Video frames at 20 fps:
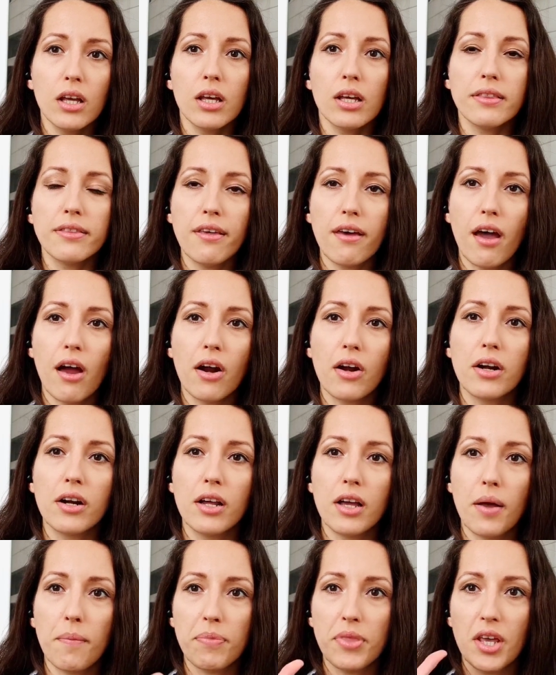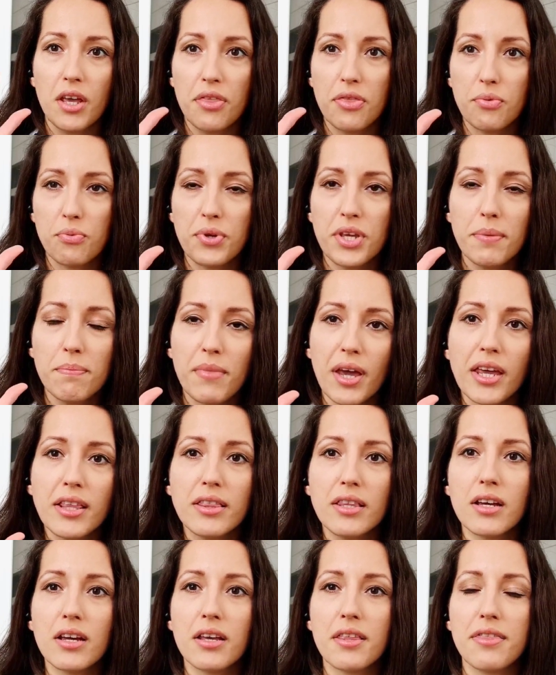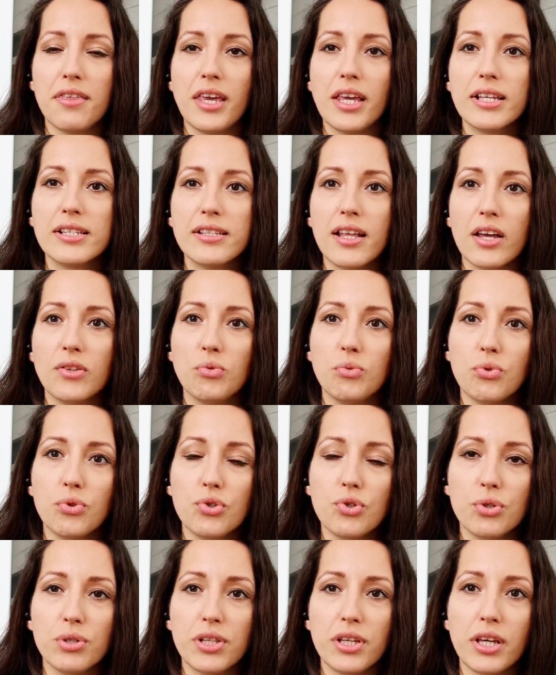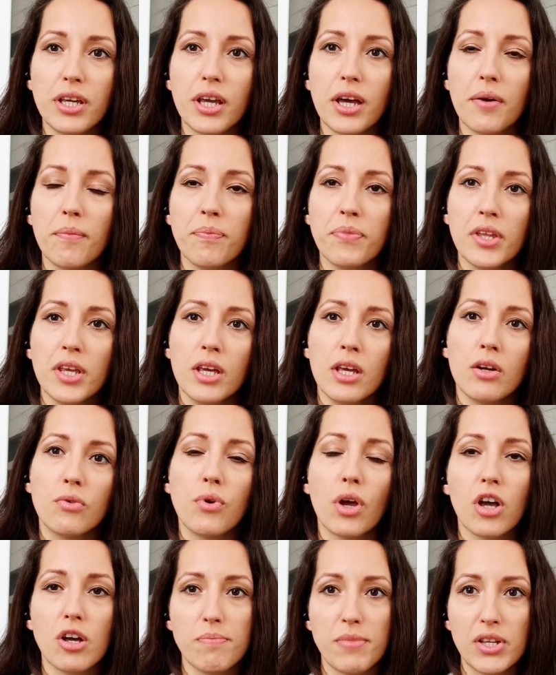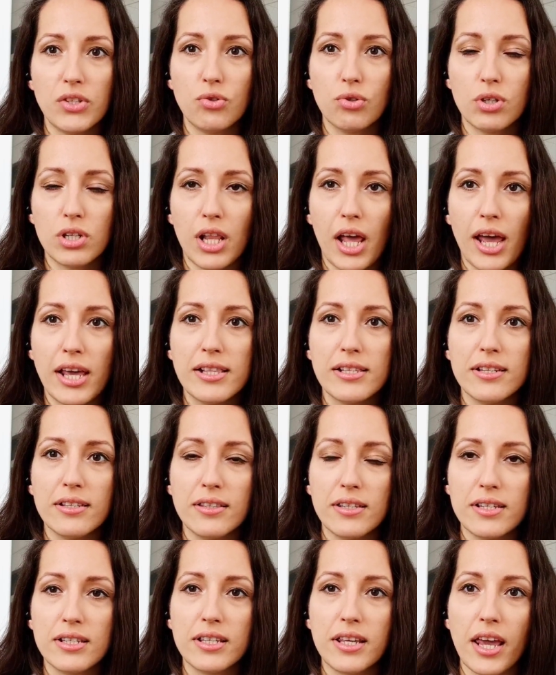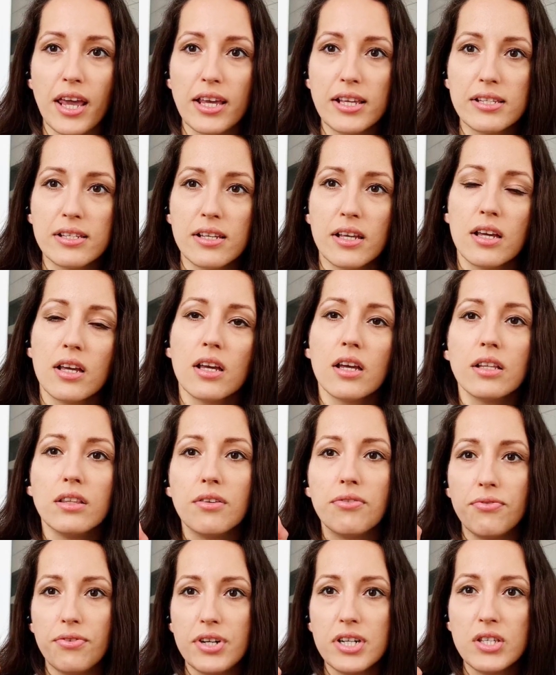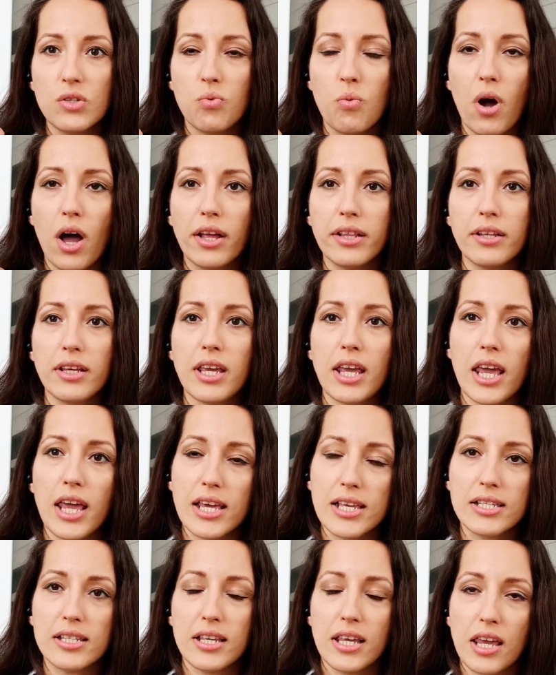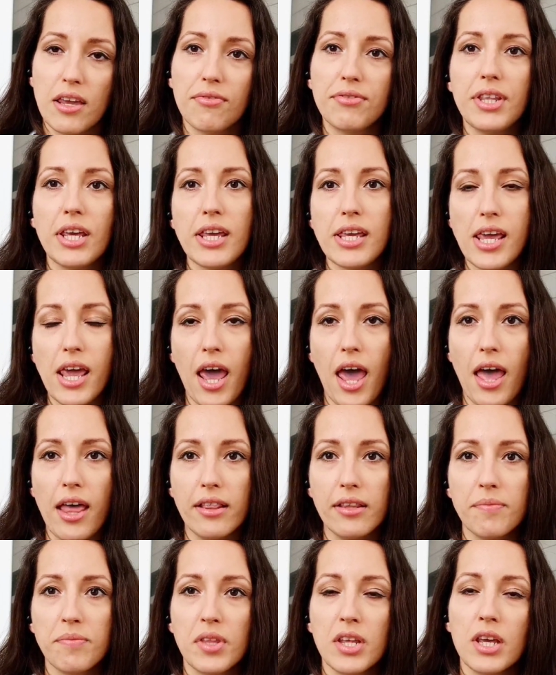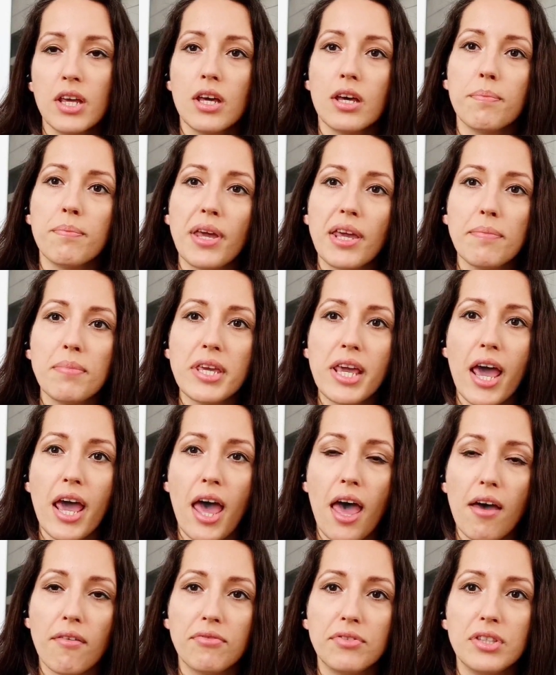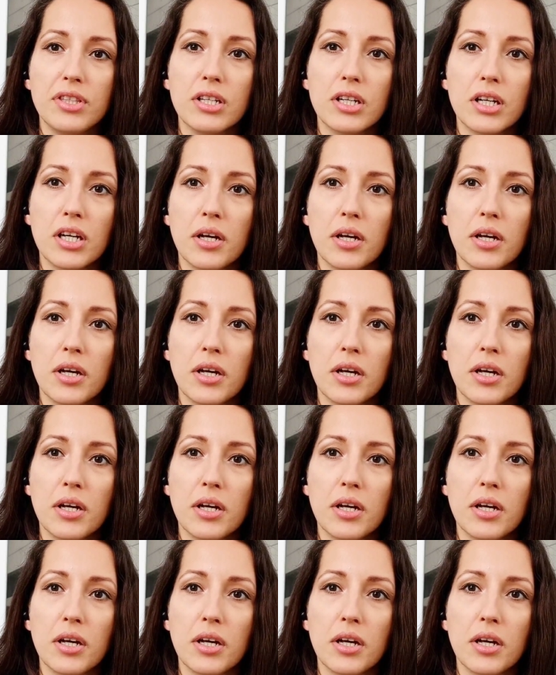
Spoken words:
There are three main things that we usually recommend to clients in this case. The first one is, if they can, maybe have the